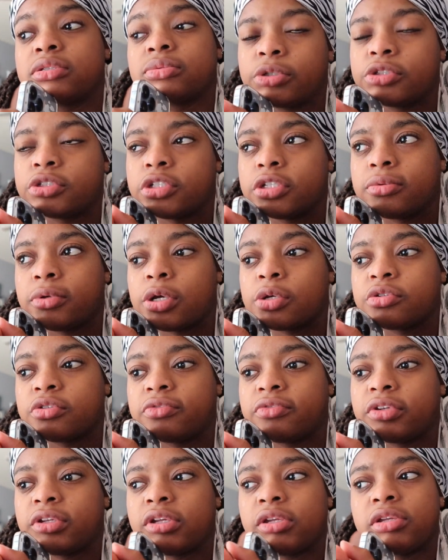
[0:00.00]
brush teeth, wash your
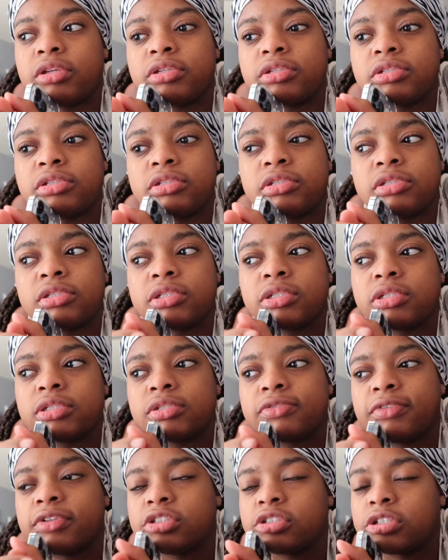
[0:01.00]

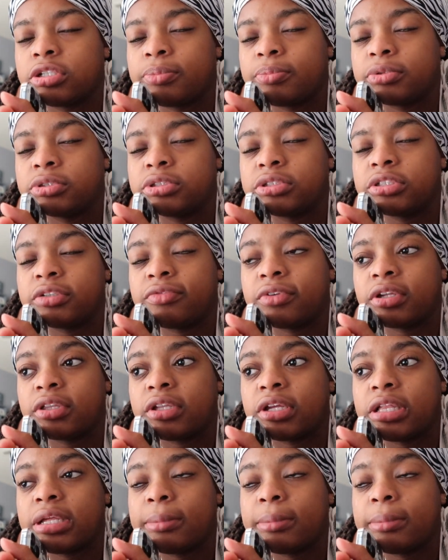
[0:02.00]
face, freshen up and stuff like that.